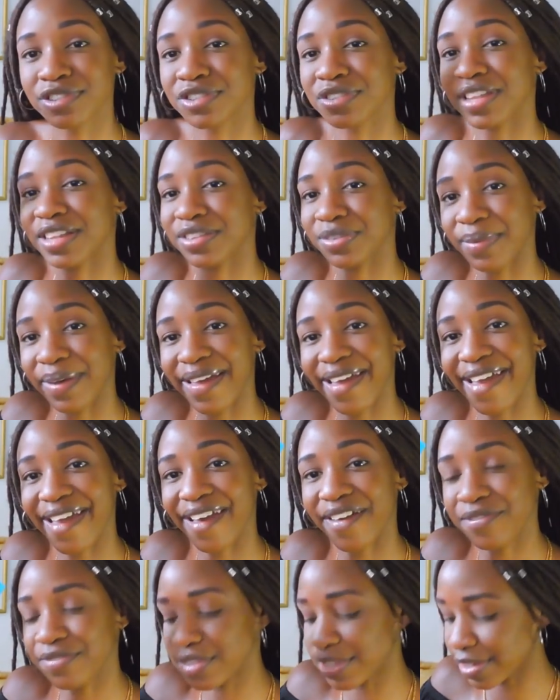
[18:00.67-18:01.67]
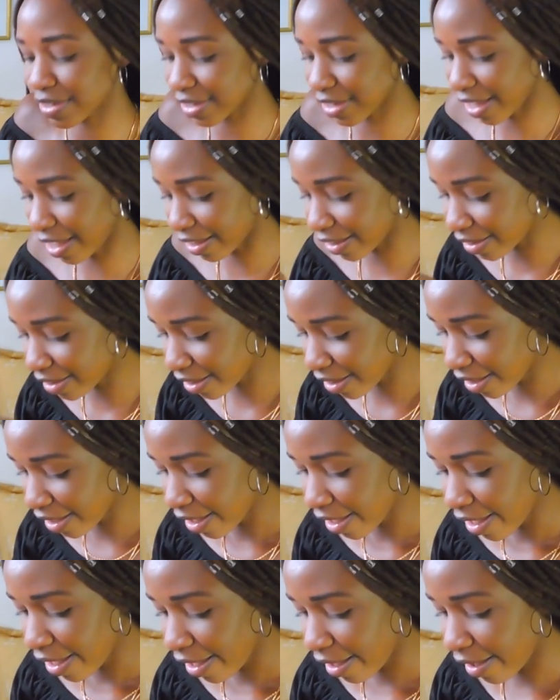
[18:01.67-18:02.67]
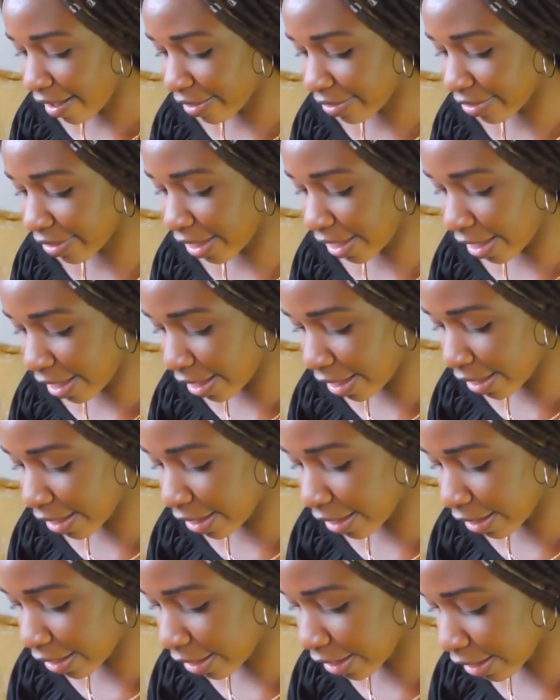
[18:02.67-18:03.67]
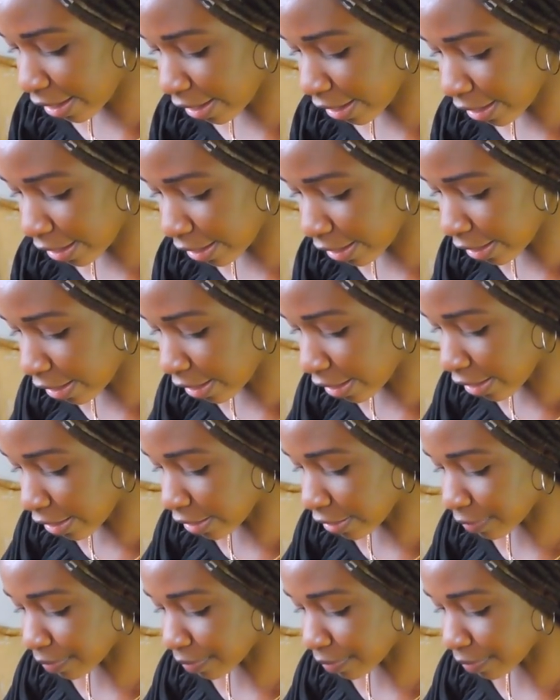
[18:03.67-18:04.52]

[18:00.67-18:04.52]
So that's why I have this card. And then